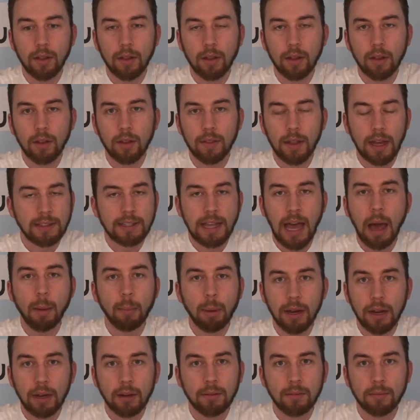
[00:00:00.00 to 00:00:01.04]
that's
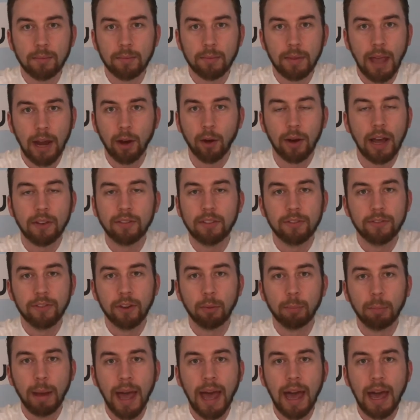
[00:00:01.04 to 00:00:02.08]
happening. I don't have to feel
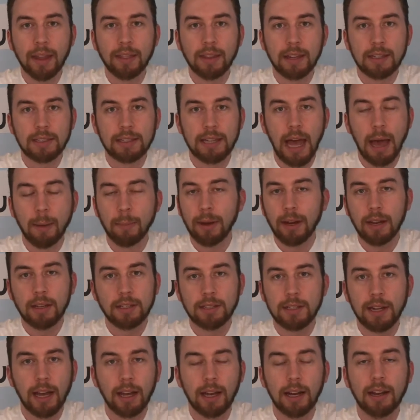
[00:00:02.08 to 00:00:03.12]
bad that it's happening. It's
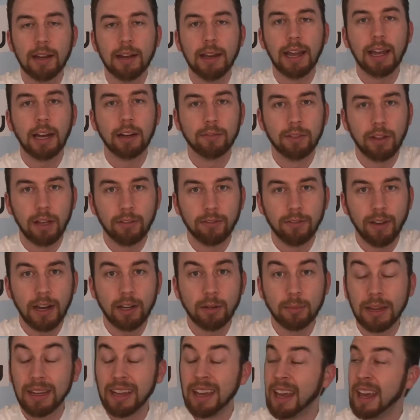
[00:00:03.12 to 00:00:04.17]
not going to negatively affect
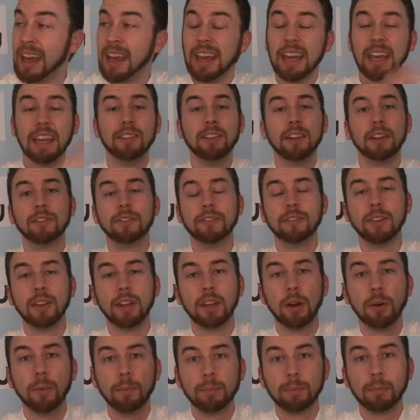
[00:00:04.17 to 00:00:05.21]
me. Even if, you
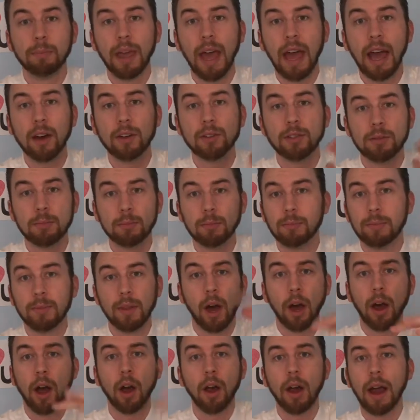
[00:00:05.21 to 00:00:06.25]
know, the house,
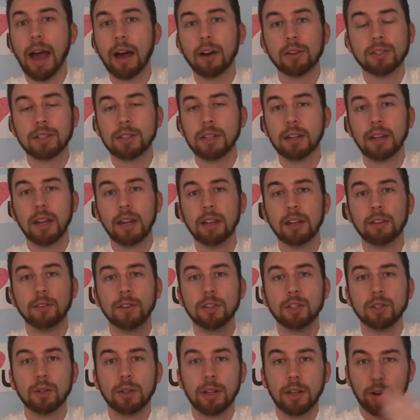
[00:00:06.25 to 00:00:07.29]
our house
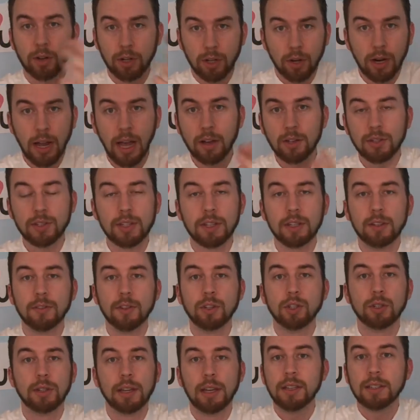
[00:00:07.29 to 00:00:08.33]
individually or your house
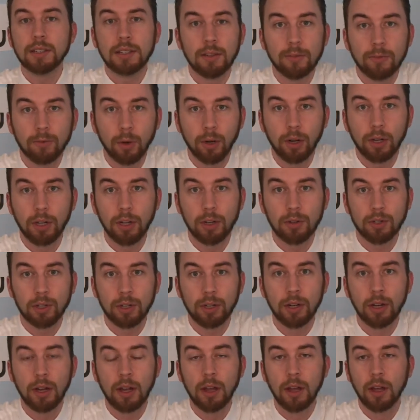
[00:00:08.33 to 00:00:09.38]
individually is in foreclosure,
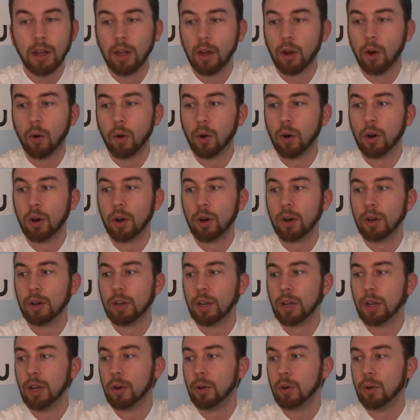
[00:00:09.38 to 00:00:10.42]
or, you
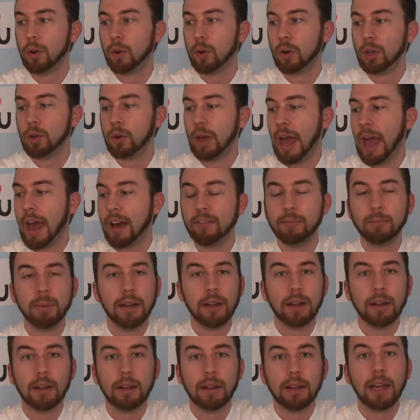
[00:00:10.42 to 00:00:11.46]
know, or you have
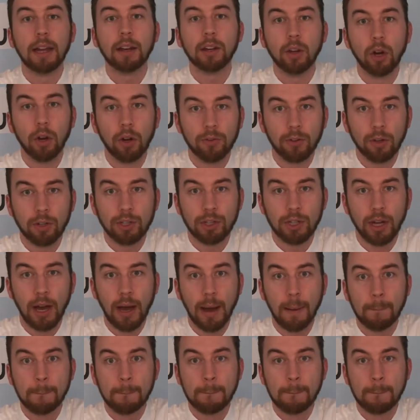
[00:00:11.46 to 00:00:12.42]
been let go of your job,